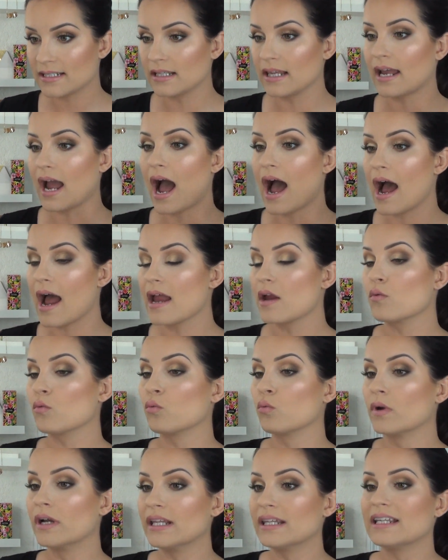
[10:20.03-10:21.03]
Like, I
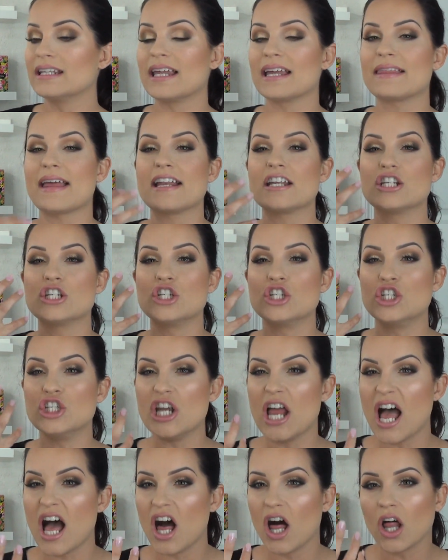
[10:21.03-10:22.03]
really like that
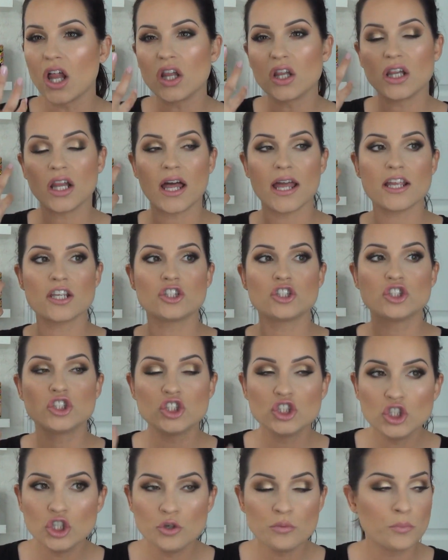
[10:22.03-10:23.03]
gel, like
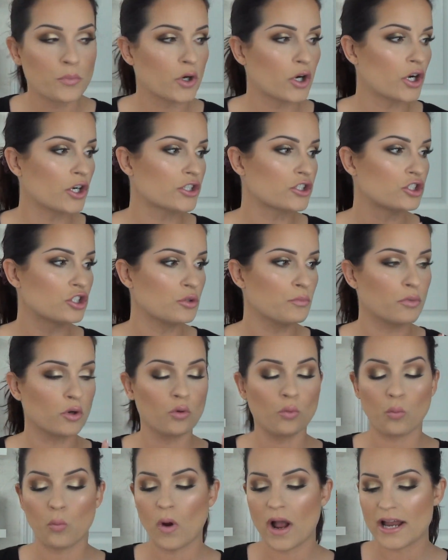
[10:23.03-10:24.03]
super,
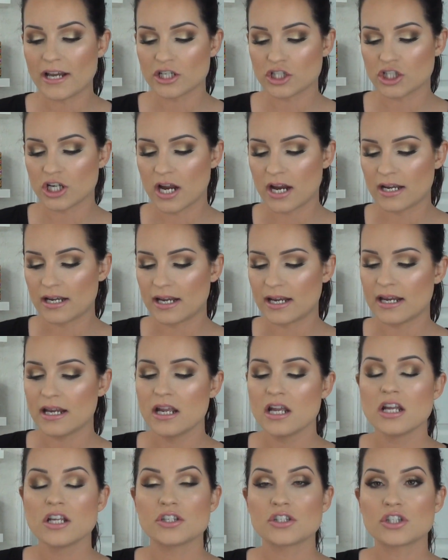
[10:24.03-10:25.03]
super wet, shiny.
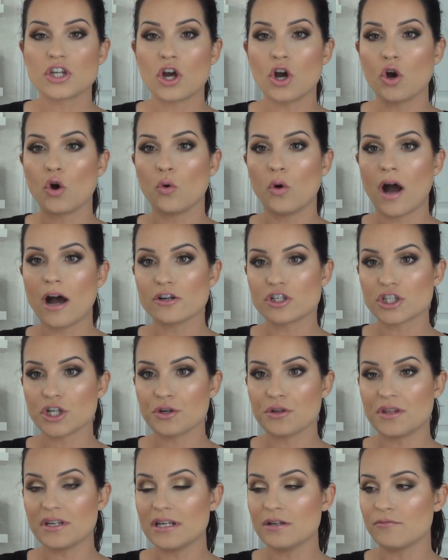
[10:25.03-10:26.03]
So I'll show
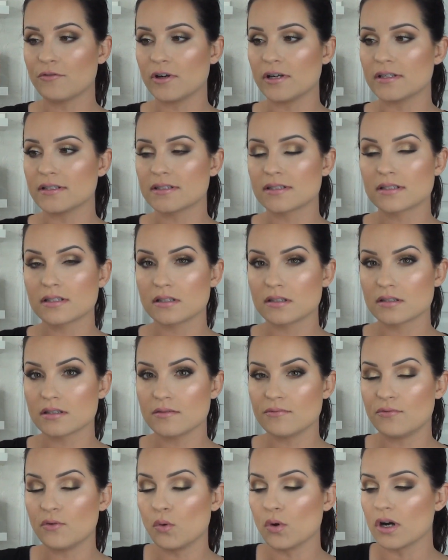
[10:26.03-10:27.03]
you the difference.
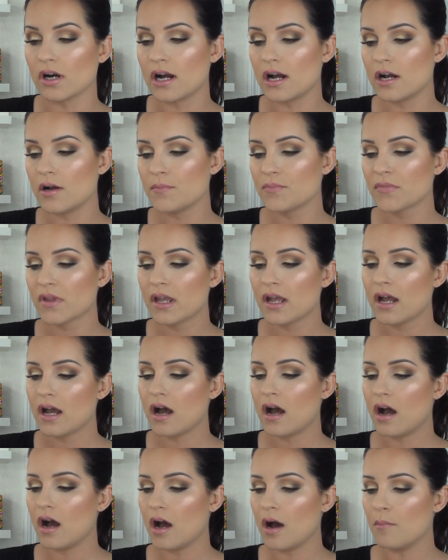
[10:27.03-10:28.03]
Sephora
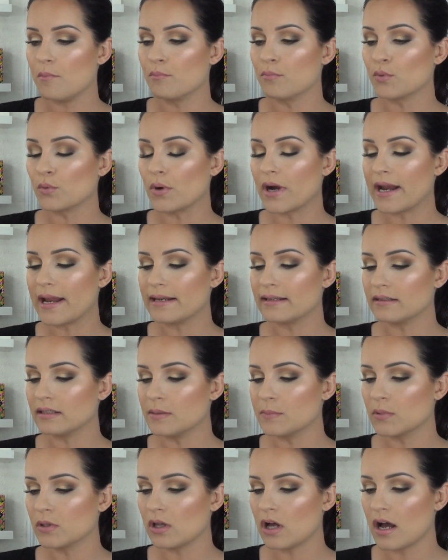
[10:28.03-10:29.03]
brand
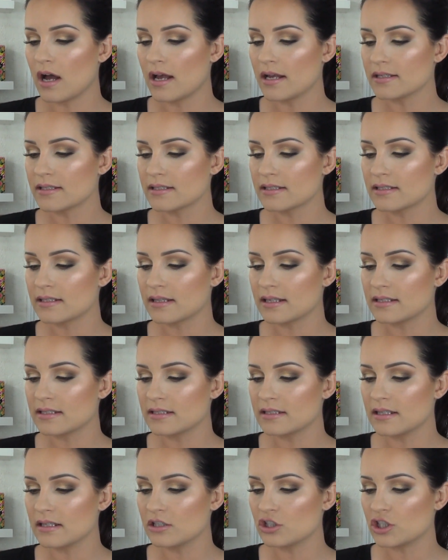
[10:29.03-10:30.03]
lip gloss. This
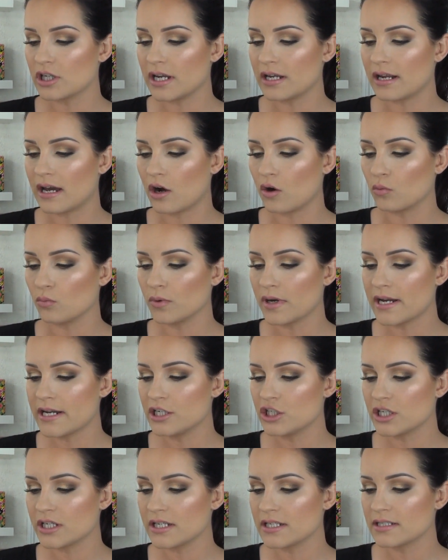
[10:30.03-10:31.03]
is in the shade
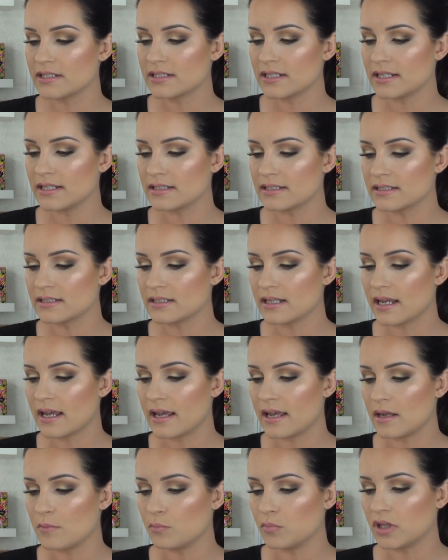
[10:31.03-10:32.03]
Outrageous. It's
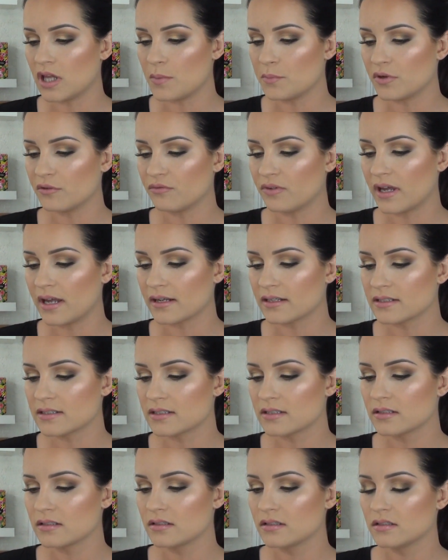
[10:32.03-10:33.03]
a plump
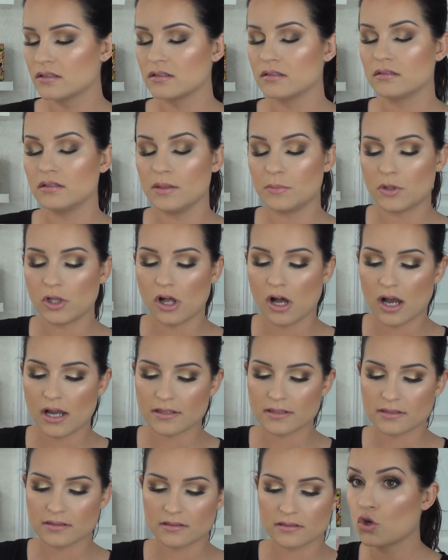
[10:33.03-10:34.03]
effect lip
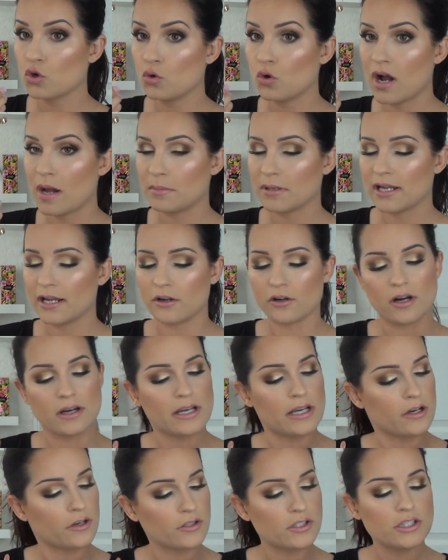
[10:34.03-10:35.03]
gloss. Cool applicator on
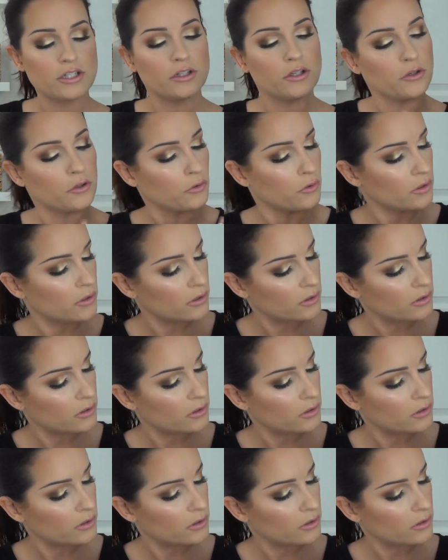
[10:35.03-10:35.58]
here too.